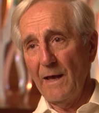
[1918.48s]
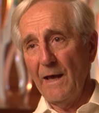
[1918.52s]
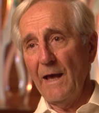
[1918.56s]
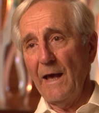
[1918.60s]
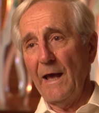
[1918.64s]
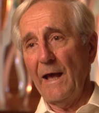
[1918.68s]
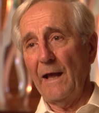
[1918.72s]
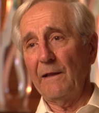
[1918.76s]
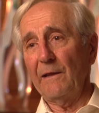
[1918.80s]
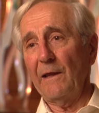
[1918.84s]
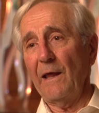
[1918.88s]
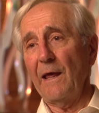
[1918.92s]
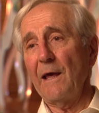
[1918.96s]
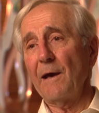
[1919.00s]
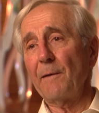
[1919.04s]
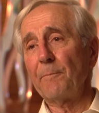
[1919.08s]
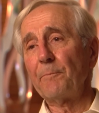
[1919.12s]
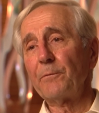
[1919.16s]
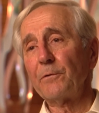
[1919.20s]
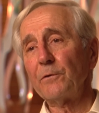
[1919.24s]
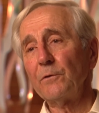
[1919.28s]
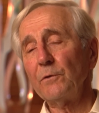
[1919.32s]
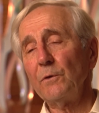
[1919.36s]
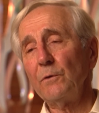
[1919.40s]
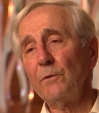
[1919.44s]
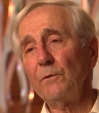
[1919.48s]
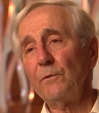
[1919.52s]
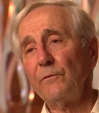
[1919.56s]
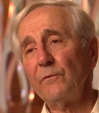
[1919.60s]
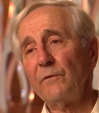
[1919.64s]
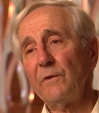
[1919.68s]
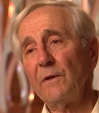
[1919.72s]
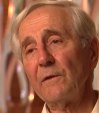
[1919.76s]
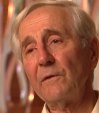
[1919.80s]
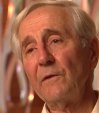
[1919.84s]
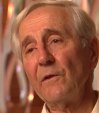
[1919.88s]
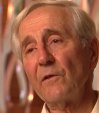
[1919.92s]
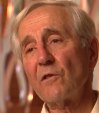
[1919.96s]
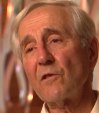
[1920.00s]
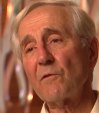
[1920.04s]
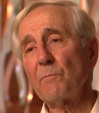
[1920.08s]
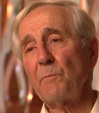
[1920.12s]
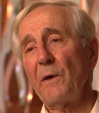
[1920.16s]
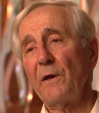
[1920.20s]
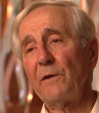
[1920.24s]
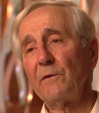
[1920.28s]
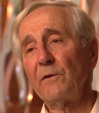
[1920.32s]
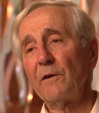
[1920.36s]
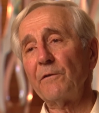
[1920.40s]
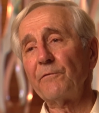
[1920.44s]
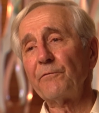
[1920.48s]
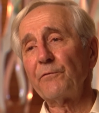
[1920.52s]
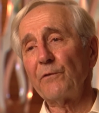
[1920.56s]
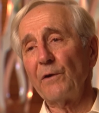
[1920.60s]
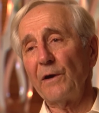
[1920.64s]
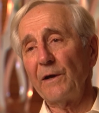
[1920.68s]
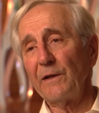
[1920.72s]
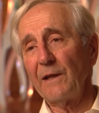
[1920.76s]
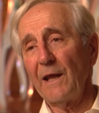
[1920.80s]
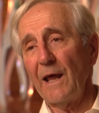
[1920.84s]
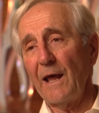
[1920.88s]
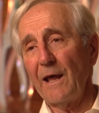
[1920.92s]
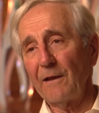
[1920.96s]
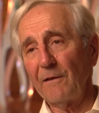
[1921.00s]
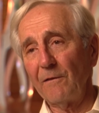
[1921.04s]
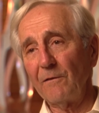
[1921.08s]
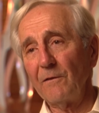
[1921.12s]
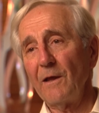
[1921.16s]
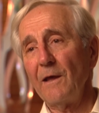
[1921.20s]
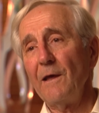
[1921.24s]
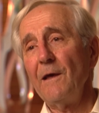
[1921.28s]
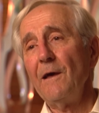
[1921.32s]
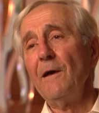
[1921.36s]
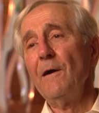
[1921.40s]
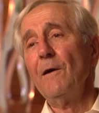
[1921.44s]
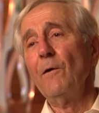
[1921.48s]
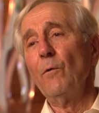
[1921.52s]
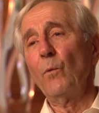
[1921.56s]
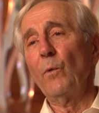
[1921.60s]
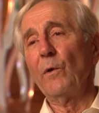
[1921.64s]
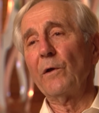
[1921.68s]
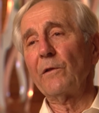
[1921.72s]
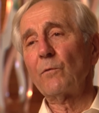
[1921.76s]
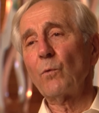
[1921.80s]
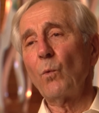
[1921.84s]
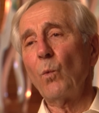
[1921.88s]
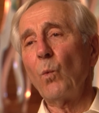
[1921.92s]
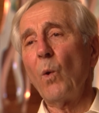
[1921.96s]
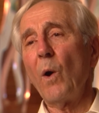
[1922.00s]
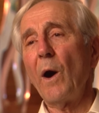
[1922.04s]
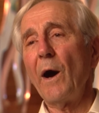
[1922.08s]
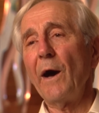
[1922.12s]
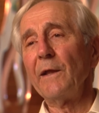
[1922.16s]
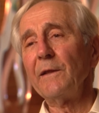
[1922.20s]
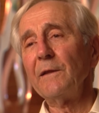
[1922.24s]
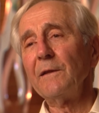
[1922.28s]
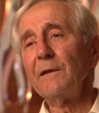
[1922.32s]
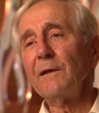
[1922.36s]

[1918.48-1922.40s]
And they approved the spinner front end with one